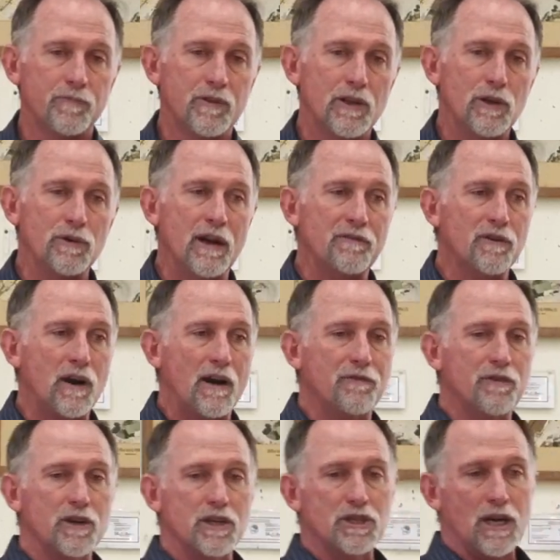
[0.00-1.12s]
You're never
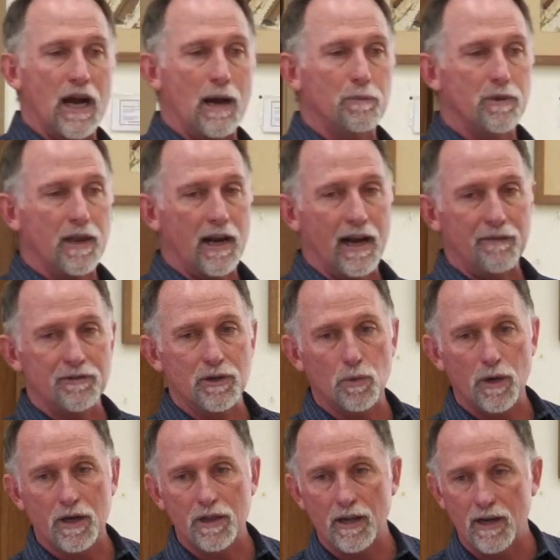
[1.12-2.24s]
offered a job without having to
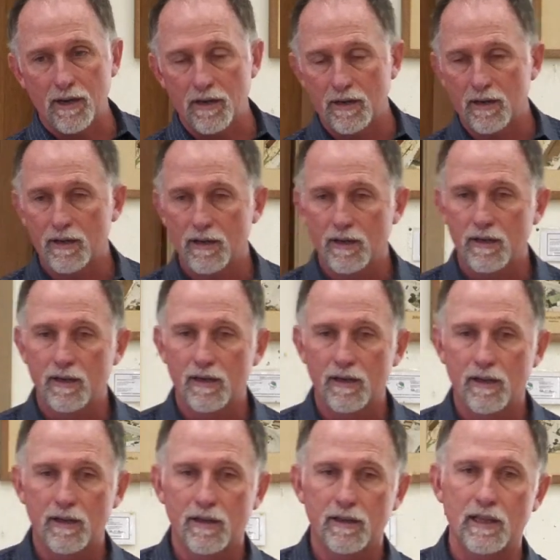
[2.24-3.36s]
work there.
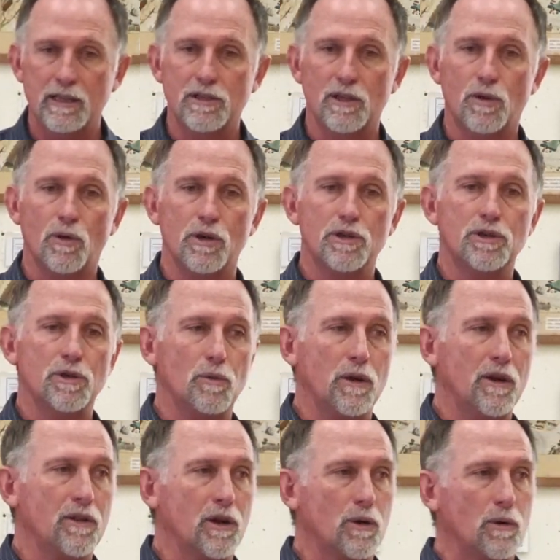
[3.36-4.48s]
Unless, of course, you're one
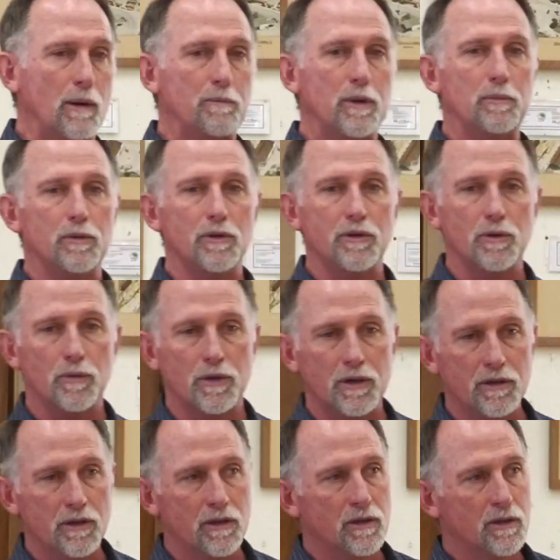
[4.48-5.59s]
of the corrupt people in the world.